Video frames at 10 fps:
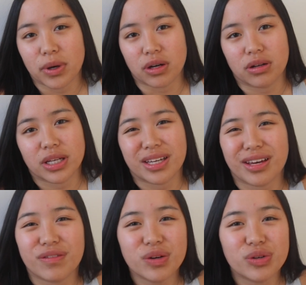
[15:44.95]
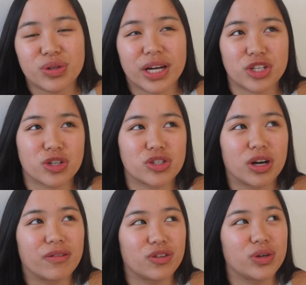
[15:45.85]
But, like, if you do that to
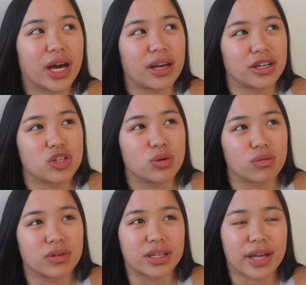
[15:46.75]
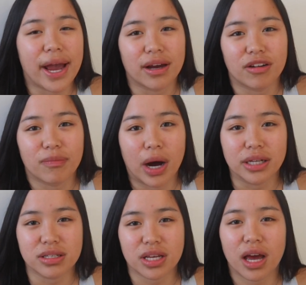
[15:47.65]
yourself, you get into a really negative
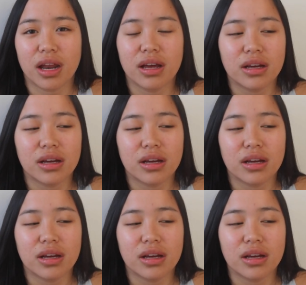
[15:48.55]
mindset.